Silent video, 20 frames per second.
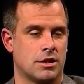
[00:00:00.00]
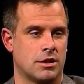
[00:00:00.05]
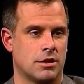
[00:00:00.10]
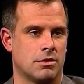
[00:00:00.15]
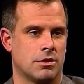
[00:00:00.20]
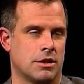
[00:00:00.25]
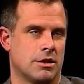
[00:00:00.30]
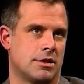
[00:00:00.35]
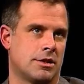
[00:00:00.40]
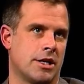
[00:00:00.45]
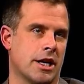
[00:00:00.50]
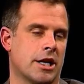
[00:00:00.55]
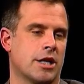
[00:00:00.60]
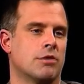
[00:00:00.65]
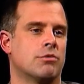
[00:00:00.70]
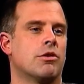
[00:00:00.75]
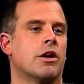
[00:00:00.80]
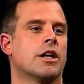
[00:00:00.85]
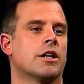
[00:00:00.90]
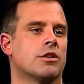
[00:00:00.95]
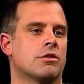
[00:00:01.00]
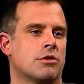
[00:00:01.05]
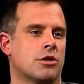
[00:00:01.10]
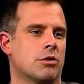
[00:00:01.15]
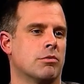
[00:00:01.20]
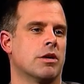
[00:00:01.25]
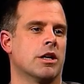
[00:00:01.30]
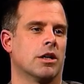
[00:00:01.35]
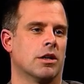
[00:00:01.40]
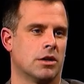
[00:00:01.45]
this second running
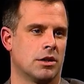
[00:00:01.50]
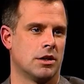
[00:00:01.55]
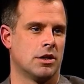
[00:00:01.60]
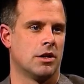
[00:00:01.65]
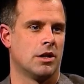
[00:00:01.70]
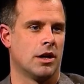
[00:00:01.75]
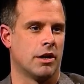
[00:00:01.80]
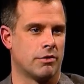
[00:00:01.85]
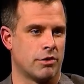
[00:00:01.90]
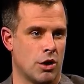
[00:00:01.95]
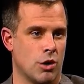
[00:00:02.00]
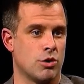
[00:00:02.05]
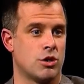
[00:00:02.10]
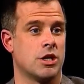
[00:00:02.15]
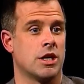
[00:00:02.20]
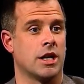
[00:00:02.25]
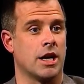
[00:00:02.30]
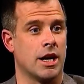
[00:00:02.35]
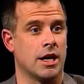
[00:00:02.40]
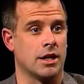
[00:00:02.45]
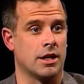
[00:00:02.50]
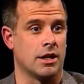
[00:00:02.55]
career of coaching and,